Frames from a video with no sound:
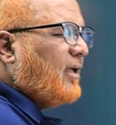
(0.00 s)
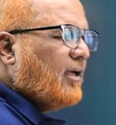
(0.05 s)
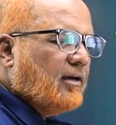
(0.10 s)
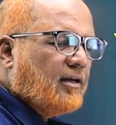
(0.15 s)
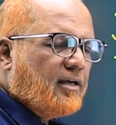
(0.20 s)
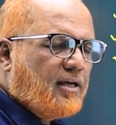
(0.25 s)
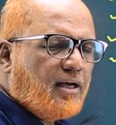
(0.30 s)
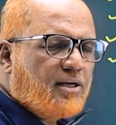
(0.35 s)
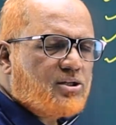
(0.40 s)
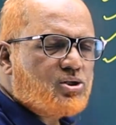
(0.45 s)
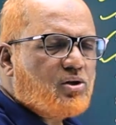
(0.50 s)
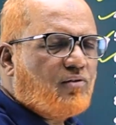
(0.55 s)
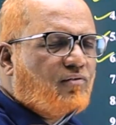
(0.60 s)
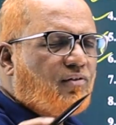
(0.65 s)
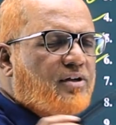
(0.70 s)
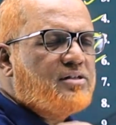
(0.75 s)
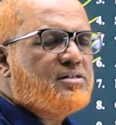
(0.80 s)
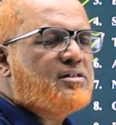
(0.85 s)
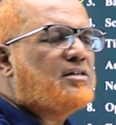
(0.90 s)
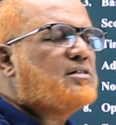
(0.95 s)
In case of
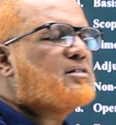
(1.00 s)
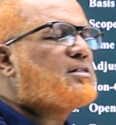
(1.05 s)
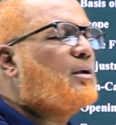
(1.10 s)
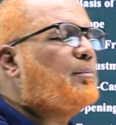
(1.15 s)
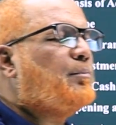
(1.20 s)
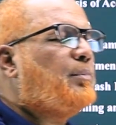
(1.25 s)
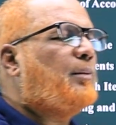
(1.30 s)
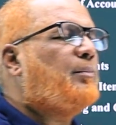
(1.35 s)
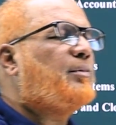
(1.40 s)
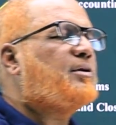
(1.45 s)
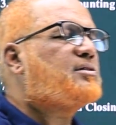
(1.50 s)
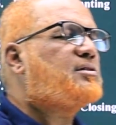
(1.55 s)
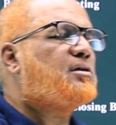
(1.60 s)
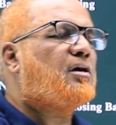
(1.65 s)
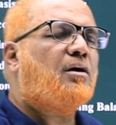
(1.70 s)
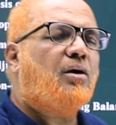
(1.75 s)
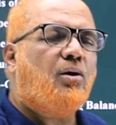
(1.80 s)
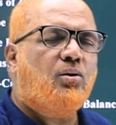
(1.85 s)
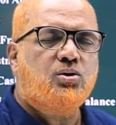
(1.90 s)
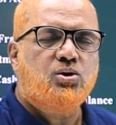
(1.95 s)
receipts and payments
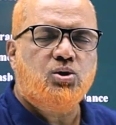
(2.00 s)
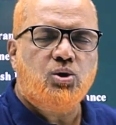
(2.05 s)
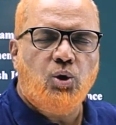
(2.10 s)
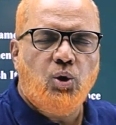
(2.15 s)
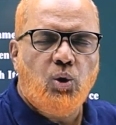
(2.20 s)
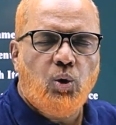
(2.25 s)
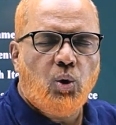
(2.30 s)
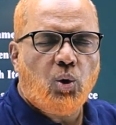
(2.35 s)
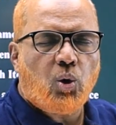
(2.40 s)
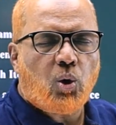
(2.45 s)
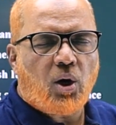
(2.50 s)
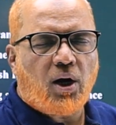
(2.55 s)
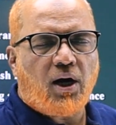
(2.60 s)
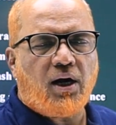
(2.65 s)
account, no